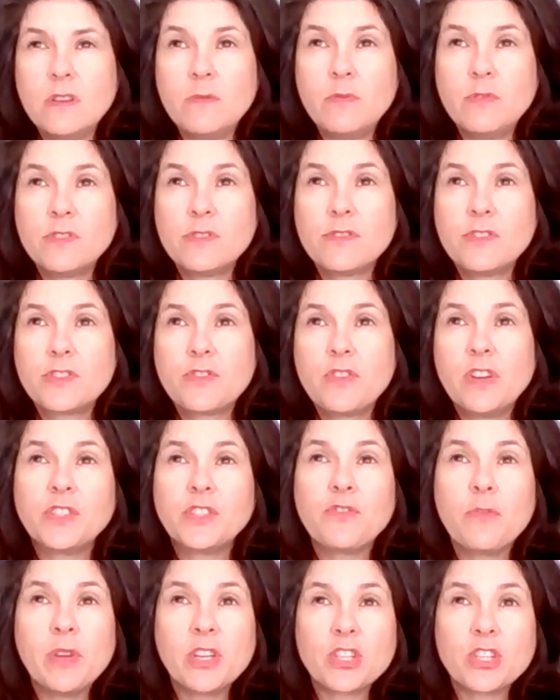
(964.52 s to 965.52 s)
the
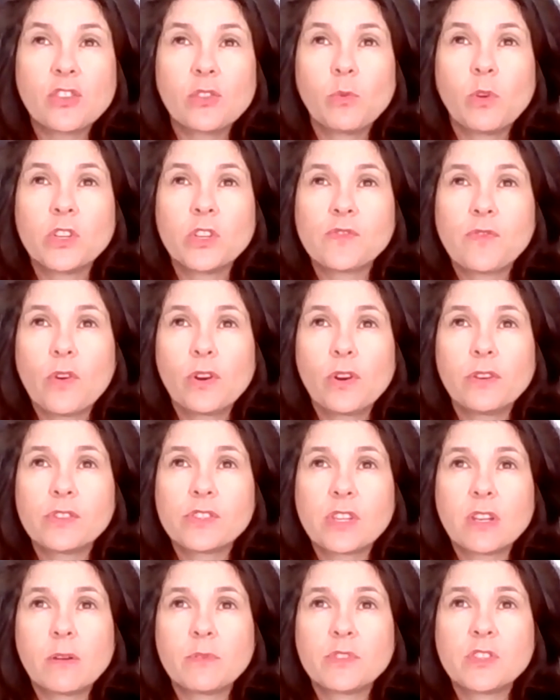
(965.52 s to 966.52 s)
transformation of the Wells Fargo
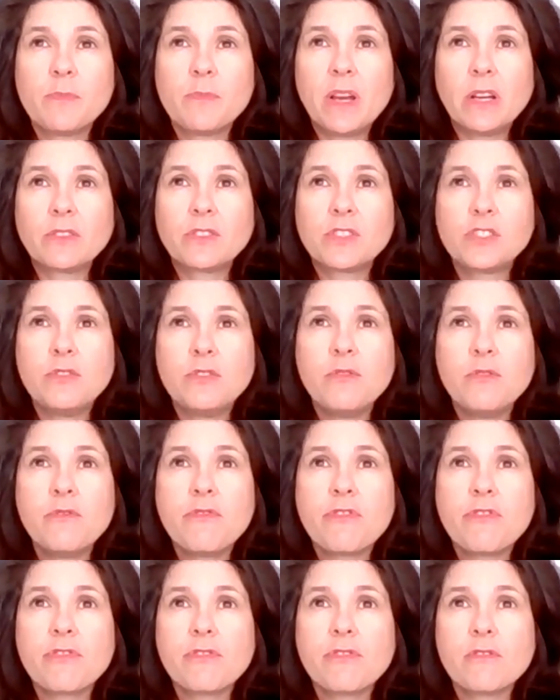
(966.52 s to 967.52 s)
Center was about
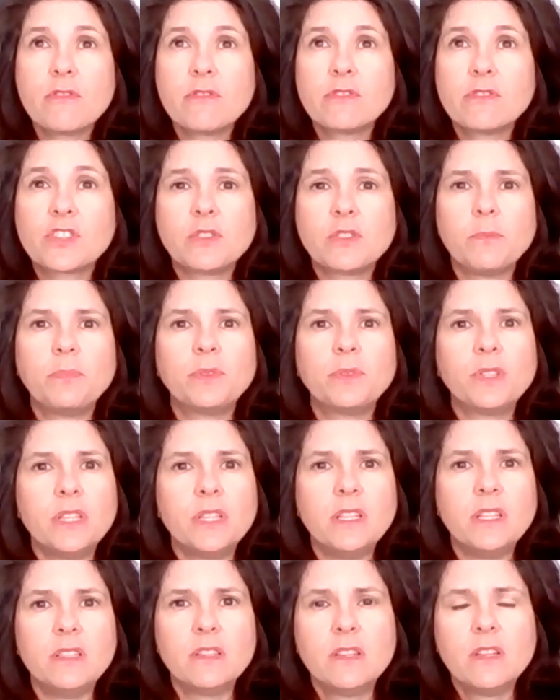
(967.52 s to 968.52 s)
2/3
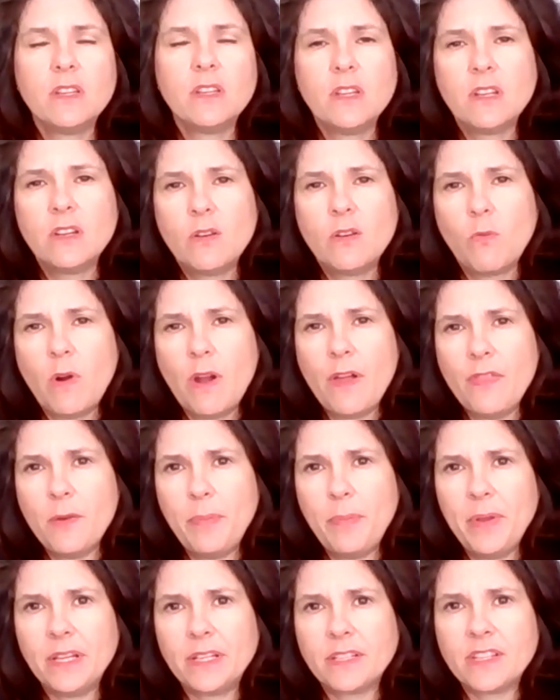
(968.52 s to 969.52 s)
complete when
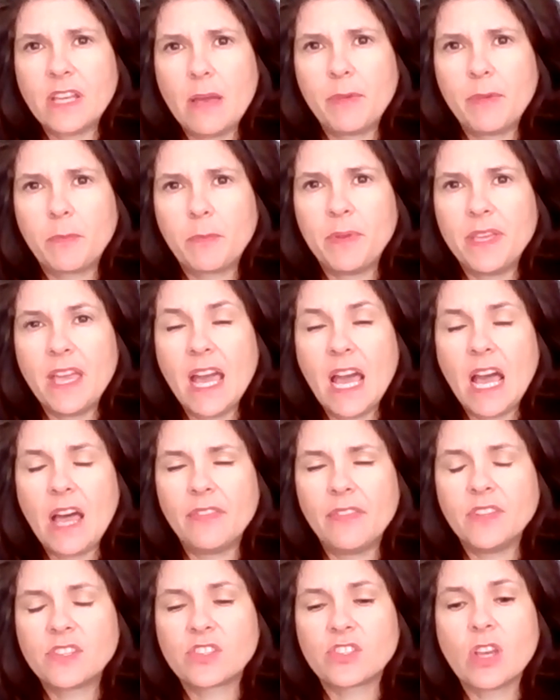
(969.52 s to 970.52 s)
the pandemic
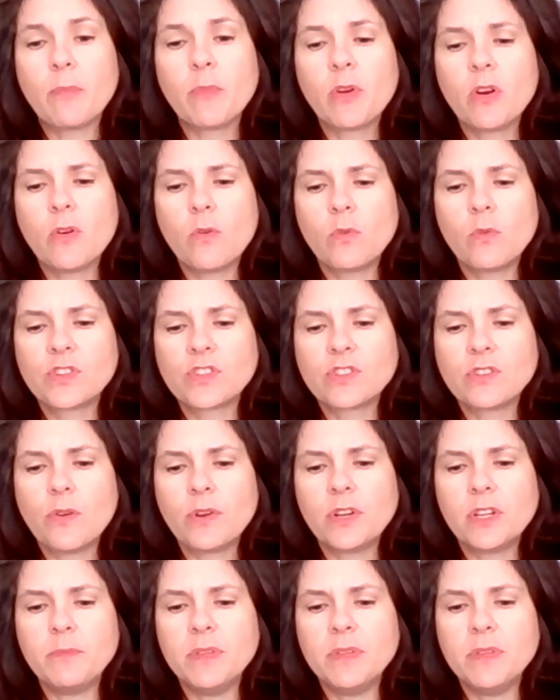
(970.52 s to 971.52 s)
began. This summer was
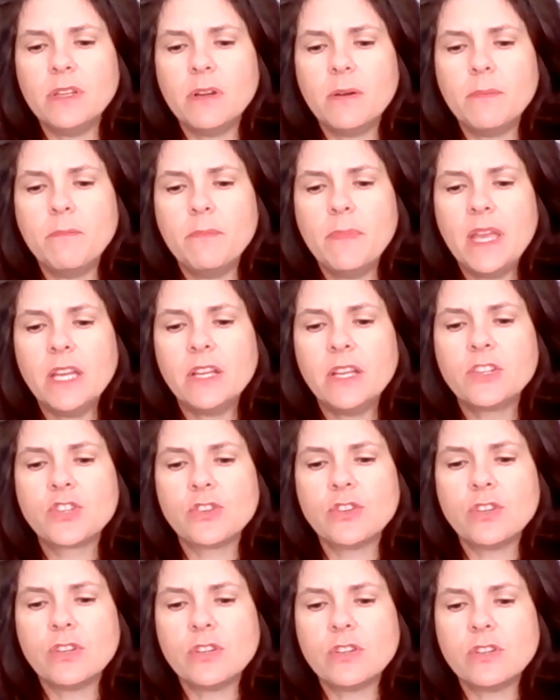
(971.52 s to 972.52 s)
going to be a
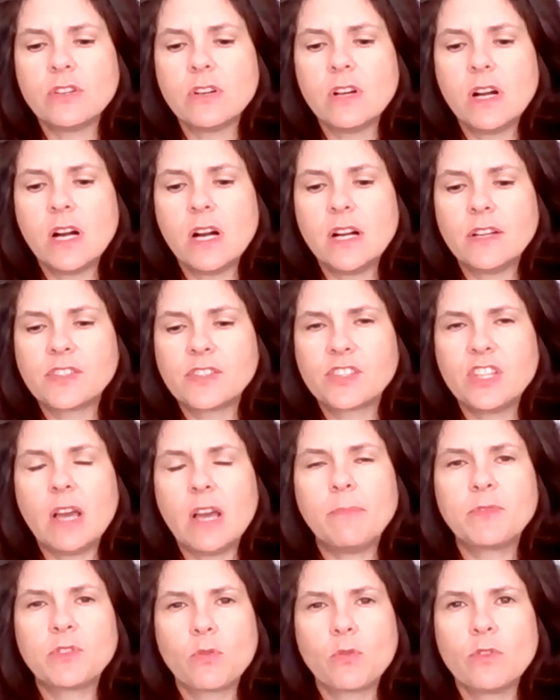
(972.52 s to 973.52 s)
major
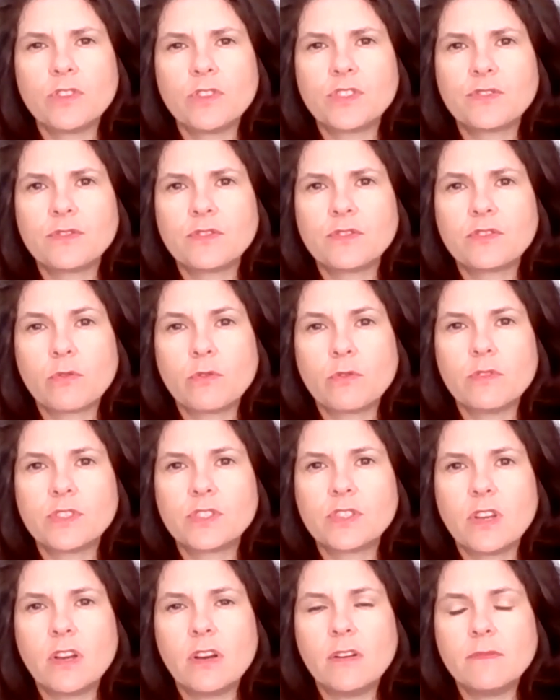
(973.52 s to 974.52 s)
step towards
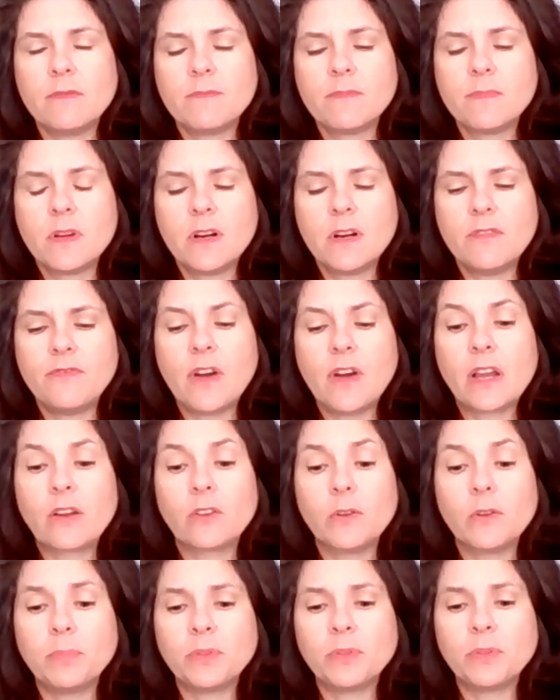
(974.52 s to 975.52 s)

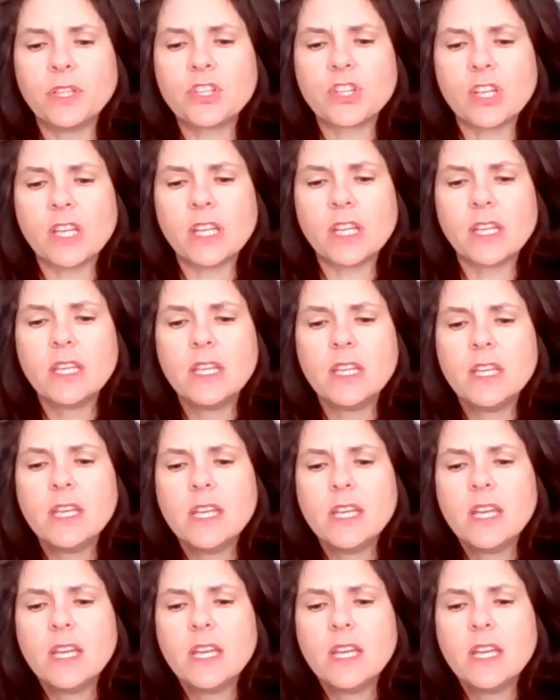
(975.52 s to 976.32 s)
final completion.